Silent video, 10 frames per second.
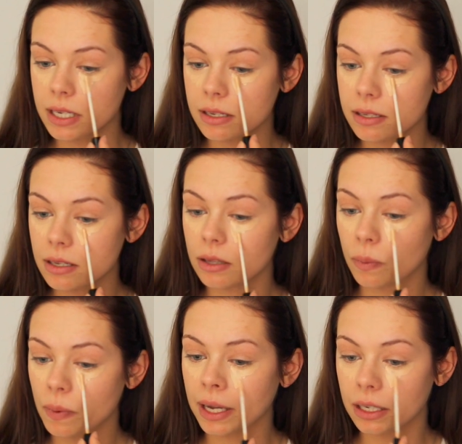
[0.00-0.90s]
is the
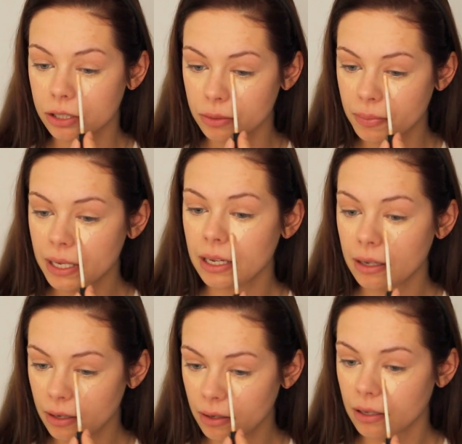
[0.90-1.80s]
way it should
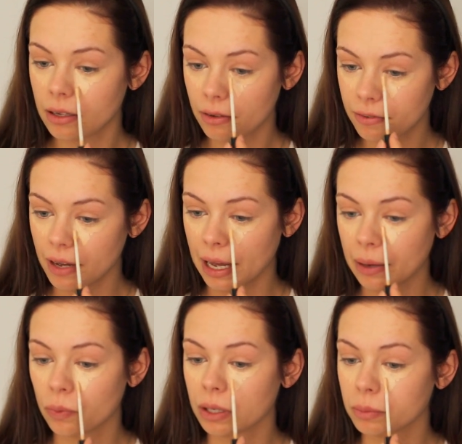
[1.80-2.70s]
be if
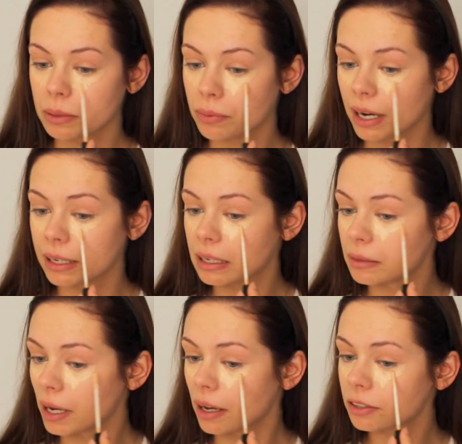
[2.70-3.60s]
I will be
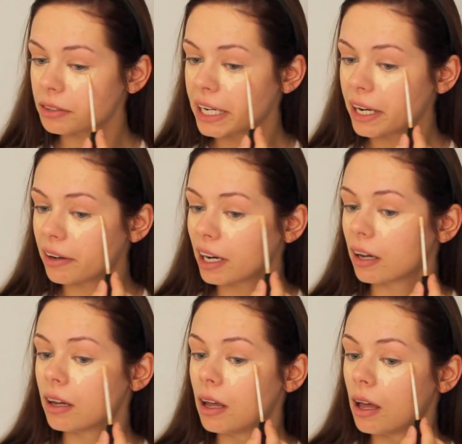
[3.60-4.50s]
brightening my under eye area.
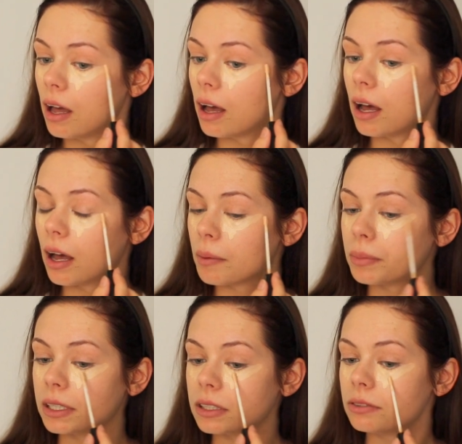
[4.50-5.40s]

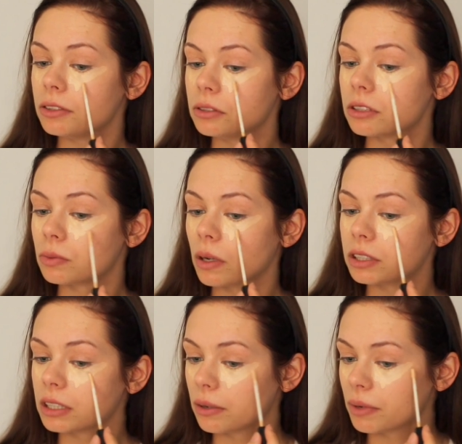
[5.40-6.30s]
But if you just want
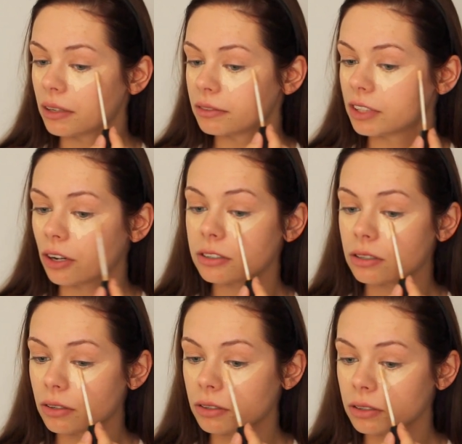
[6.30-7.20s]
to get rid of dark
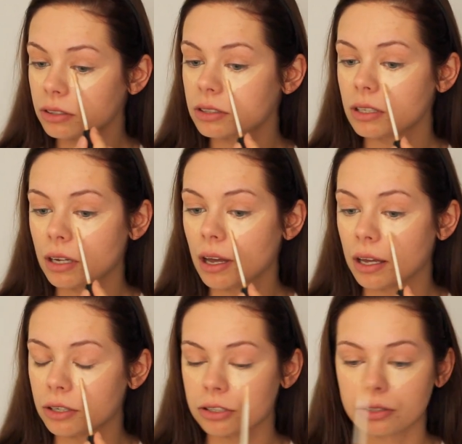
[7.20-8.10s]
circles,
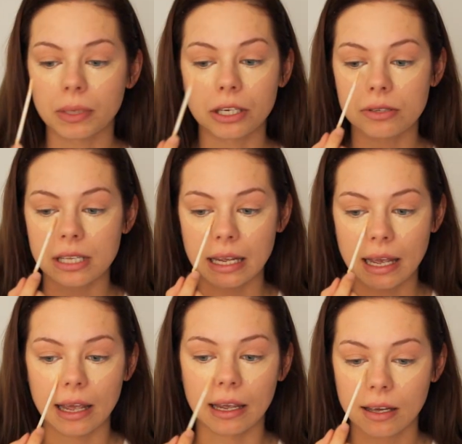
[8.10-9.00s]
you should be using
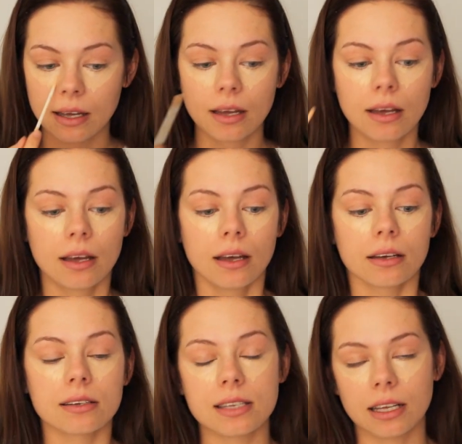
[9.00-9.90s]
a
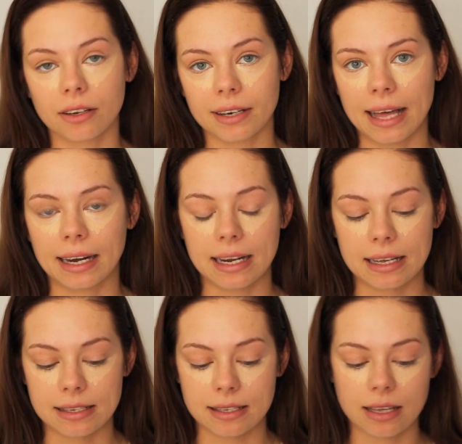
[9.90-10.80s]
concealer that
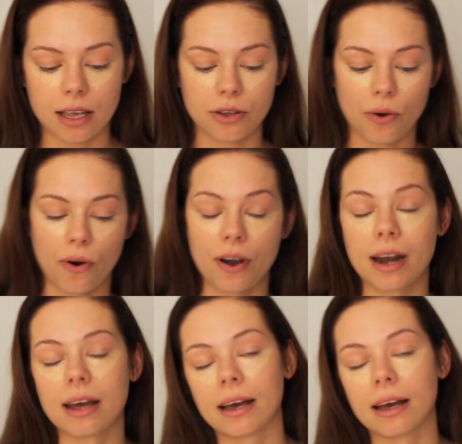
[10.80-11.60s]
is your